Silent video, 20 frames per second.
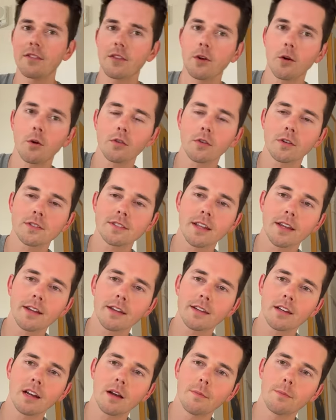though it looks
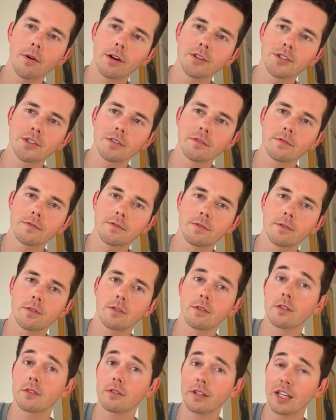like a bunch of
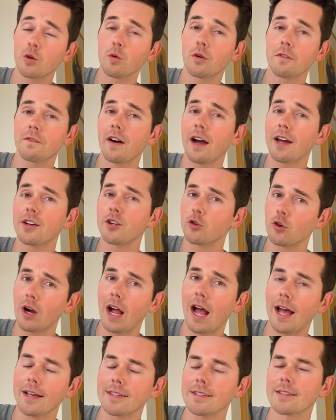liquefied
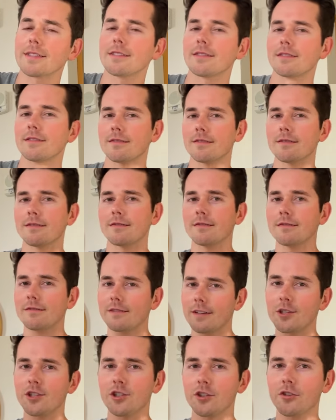grass,
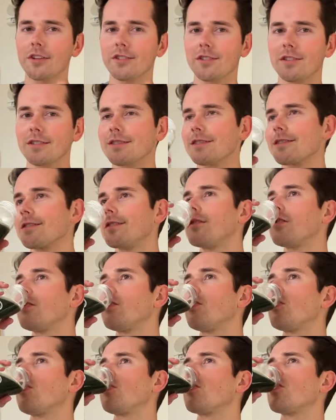it's delicious. Kind of
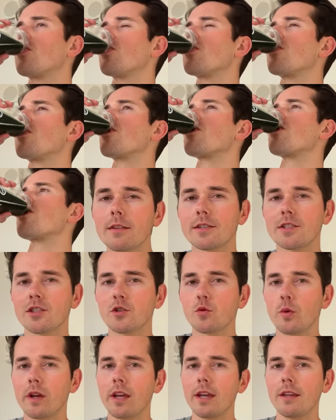tastes like a
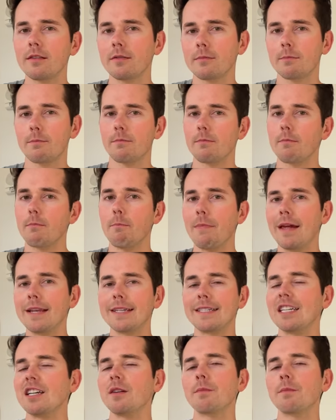sweet minty